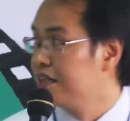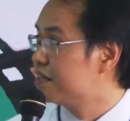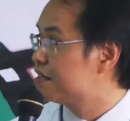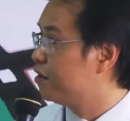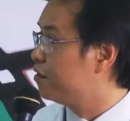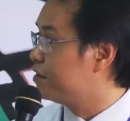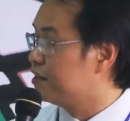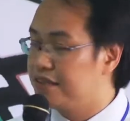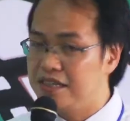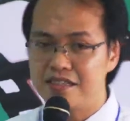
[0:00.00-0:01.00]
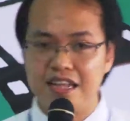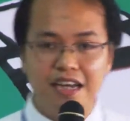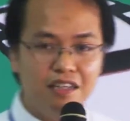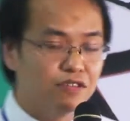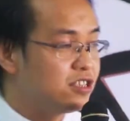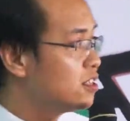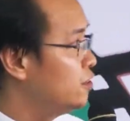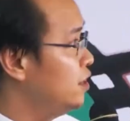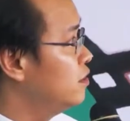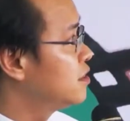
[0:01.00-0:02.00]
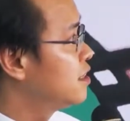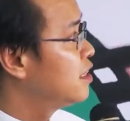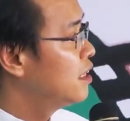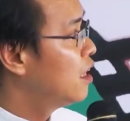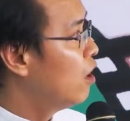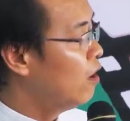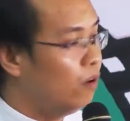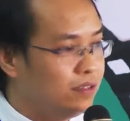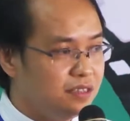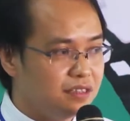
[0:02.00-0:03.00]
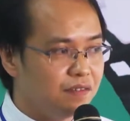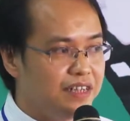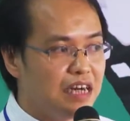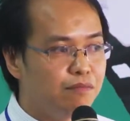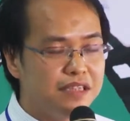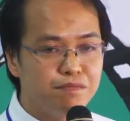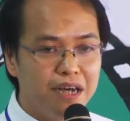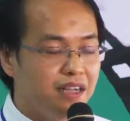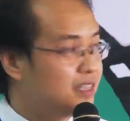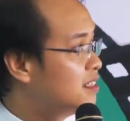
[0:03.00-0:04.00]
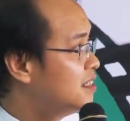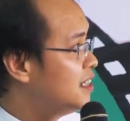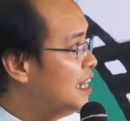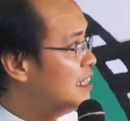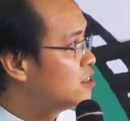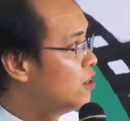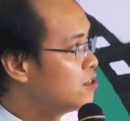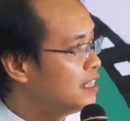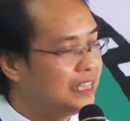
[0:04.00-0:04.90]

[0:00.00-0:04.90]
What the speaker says: So this slide will show you all the Vietnamese partner and hosting